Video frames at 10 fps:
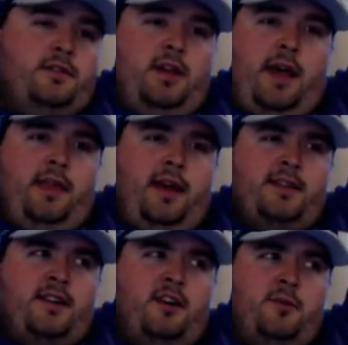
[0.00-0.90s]
I think I
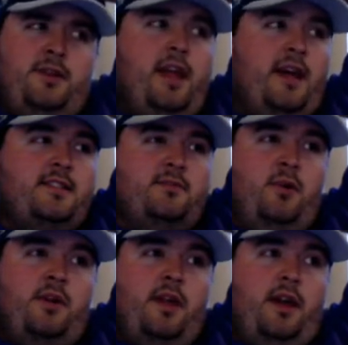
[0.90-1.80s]
started with Dance
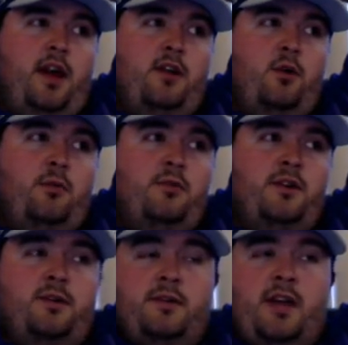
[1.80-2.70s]
Asmodai like I normally
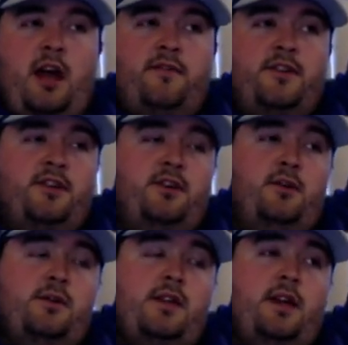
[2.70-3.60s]
do, attack for
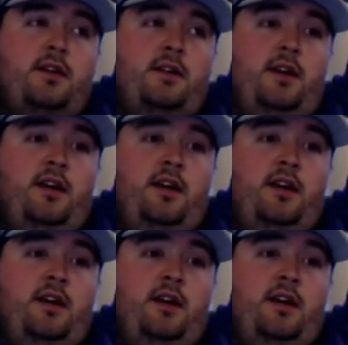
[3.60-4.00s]
2, and then